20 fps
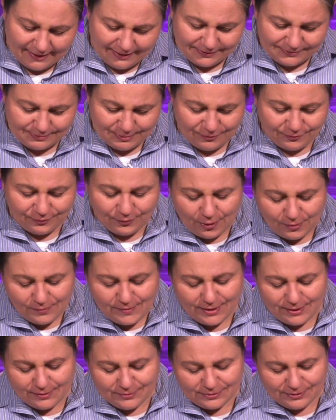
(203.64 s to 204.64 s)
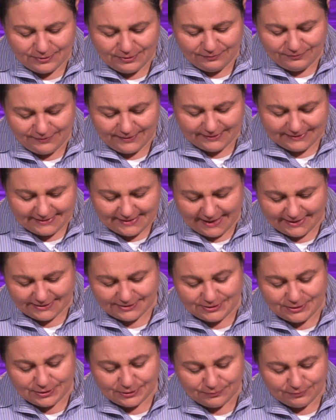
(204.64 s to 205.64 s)
else, before we go to the field
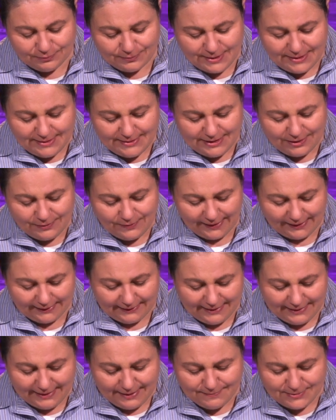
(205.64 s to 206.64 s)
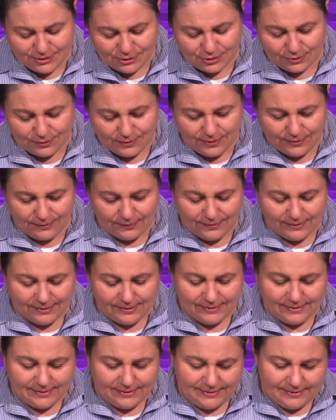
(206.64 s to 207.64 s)
test, just really quickly, let me show you
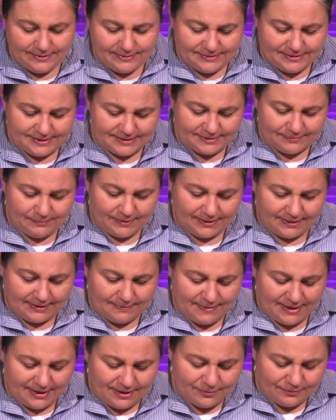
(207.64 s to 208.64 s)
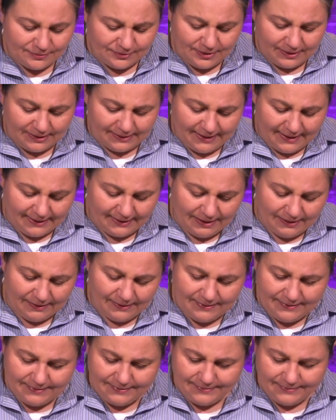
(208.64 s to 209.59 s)
just what the menus look like here.